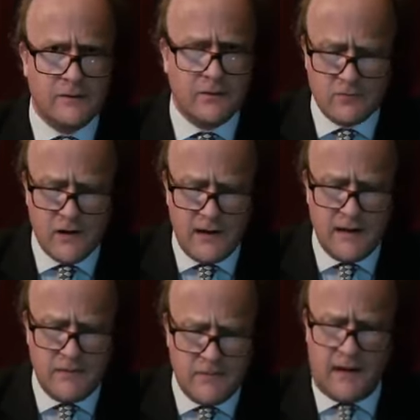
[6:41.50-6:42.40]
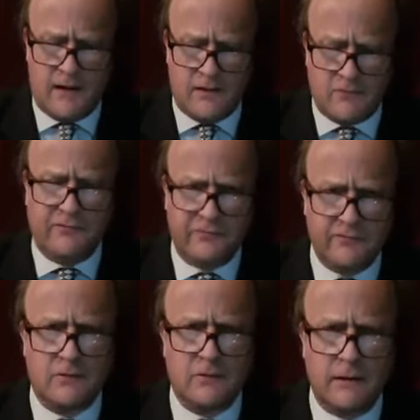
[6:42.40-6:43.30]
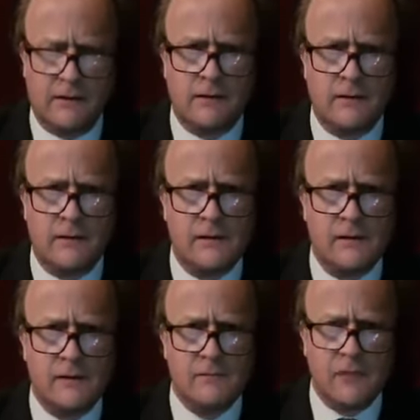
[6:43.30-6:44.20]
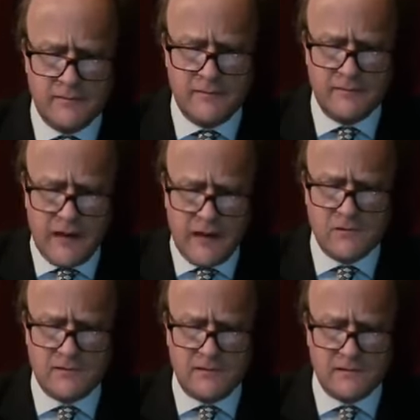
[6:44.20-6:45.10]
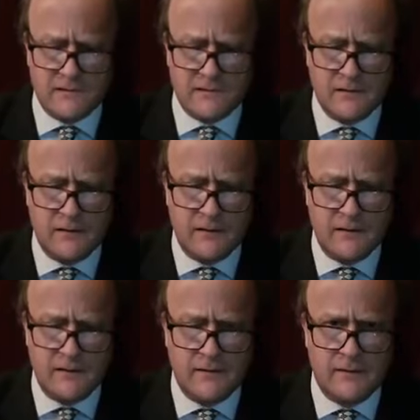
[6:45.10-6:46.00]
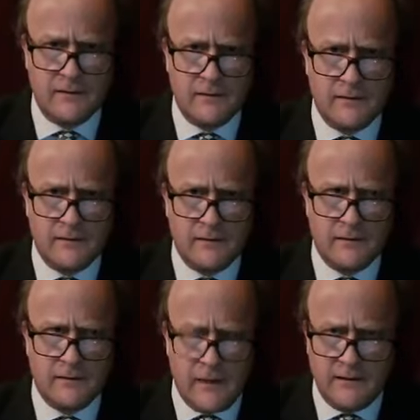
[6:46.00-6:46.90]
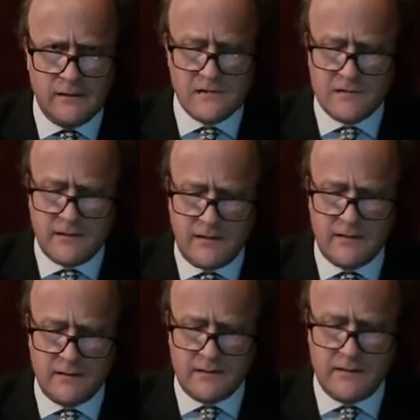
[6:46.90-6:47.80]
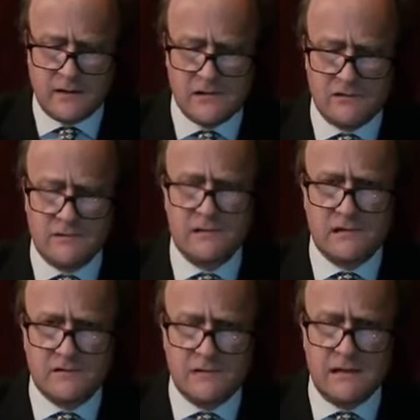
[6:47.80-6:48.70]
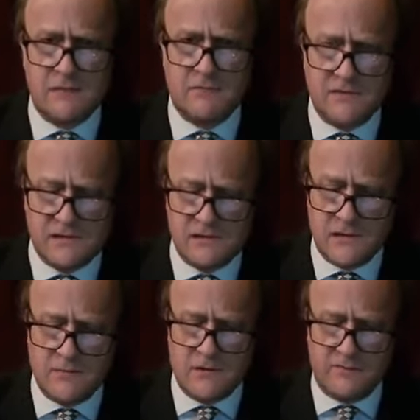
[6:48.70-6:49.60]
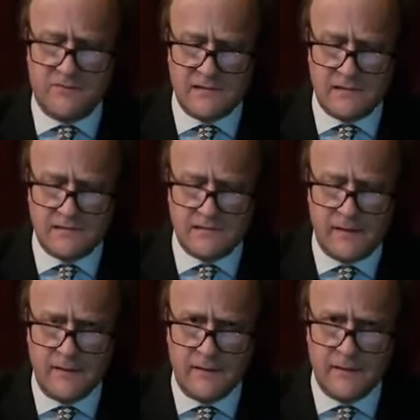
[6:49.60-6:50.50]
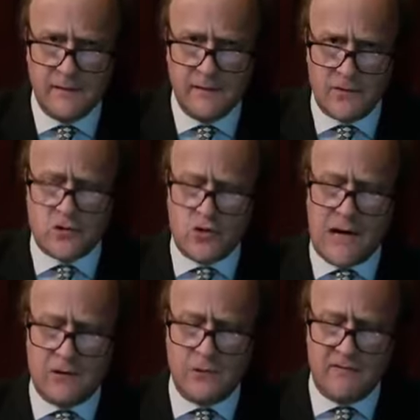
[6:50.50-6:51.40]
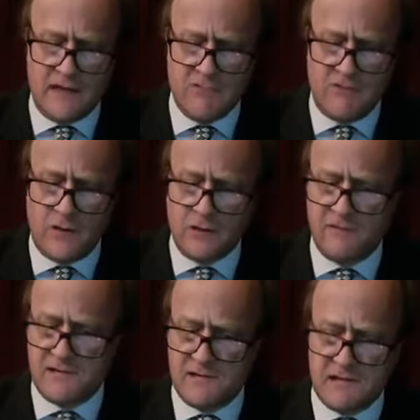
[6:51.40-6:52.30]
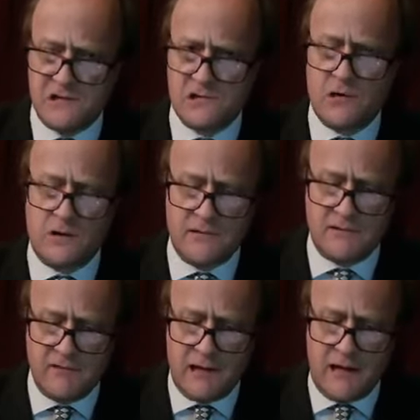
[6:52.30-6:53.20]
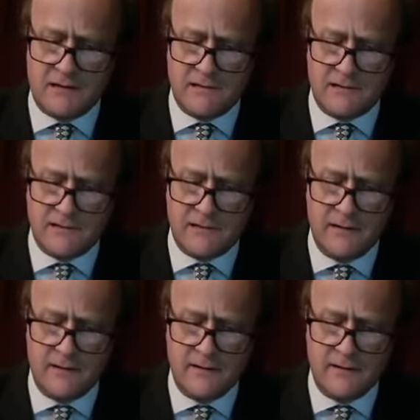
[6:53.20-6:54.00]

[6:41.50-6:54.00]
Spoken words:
the grey men were falling by the thousands. The English could hear the guttural scream of the German officers, the crackle of their revolvers as they shot the reluctant,